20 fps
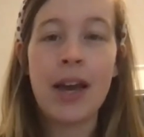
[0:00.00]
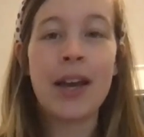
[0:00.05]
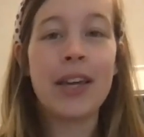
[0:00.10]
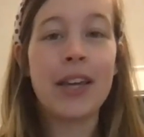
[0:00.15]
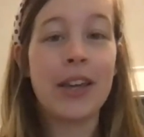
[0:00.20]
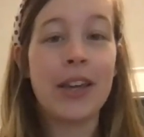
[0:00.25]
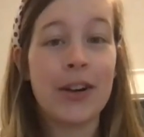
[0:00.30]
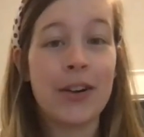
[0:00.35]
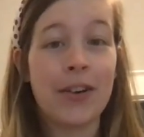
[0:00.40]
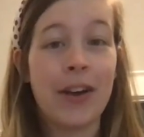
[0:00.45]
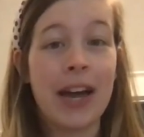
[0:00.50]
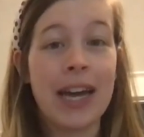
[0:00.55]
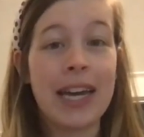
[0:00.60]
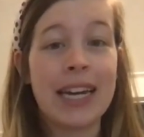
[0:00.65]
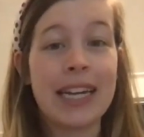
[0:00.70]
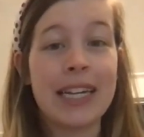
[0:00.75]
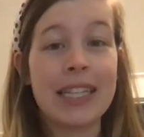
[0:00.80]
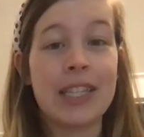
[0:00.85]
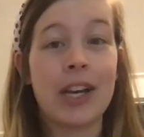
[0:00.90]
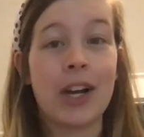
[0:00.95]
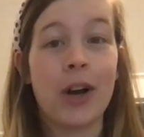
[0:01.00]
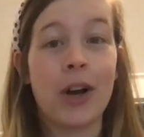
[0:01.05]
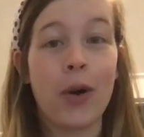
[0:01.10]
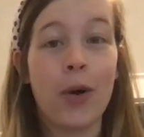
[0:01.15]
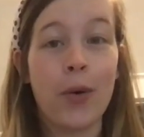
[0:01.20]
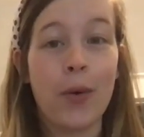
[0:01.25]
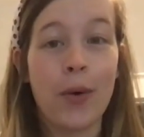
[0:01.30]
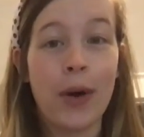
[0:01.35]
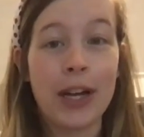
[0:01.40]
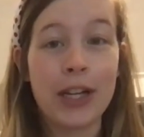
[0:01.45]
You're right, it's a
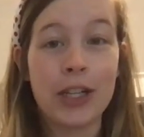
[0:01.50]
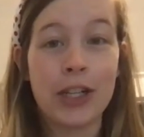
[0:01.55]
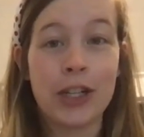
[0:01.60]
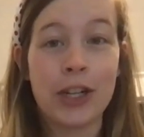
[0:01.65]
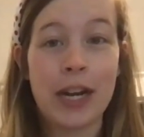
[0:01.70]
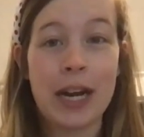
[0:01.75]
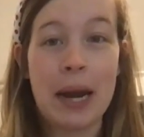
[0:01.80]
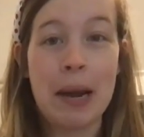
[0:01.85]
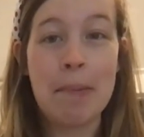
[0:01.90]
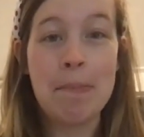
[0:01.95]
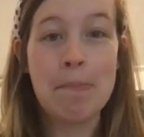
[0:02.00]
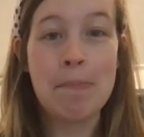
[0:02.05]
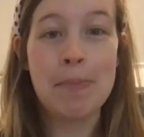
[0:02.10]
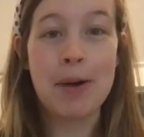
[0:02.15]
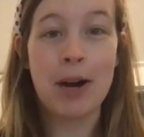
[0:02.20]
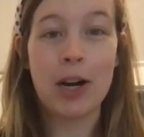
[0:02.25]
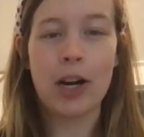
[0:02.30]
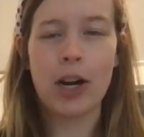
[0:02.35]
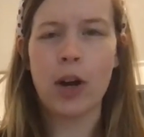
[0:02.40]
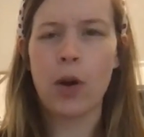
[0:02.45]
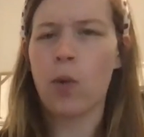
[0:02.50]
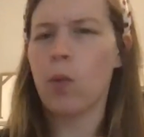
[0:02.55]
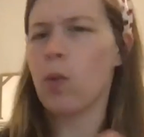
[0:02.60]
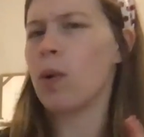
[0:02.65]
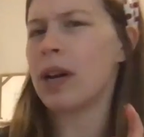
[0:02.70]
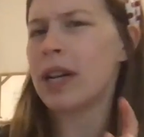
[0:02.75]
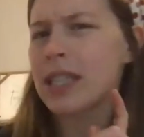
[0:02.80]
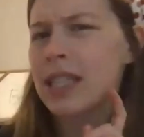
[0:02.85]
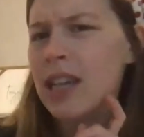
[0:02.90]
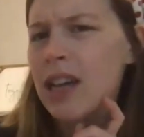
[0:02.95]
question mark.
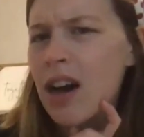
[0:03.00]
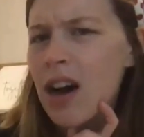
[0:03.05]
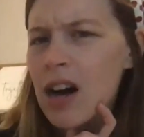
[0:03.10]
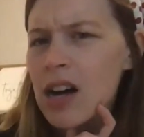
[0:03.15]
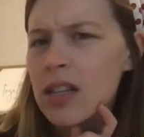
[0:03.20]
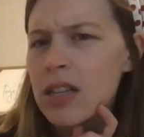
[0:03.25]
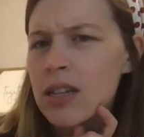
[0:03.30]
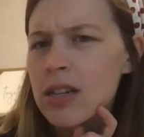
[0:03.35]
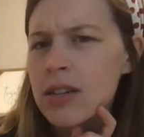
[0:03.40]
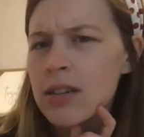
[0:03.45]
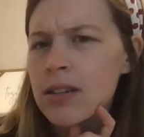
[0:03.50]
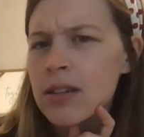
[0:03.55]
What is it called?